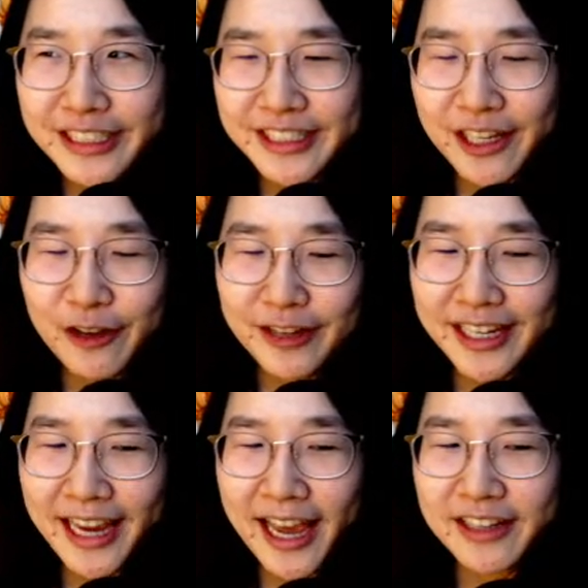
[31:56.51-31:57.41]
If I
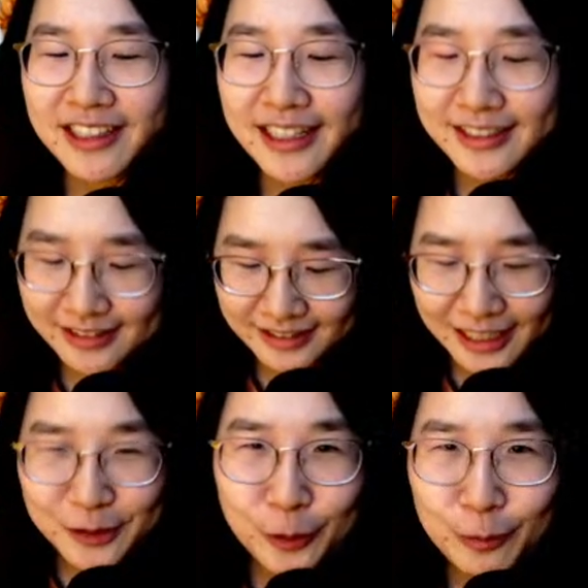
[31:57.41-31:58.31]
can, then that
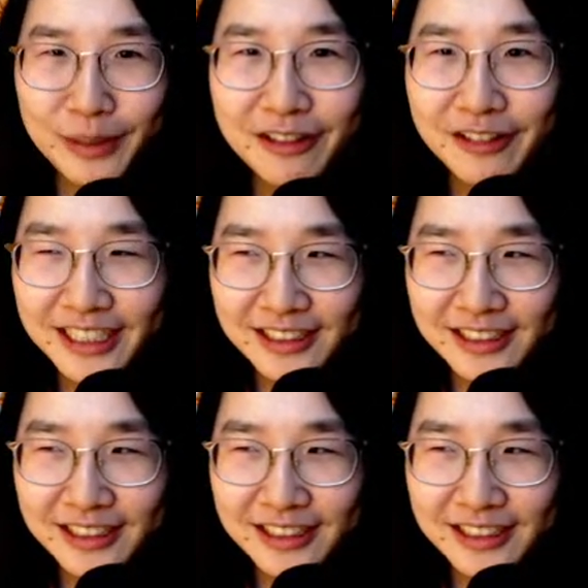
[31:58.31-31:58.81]
would be great.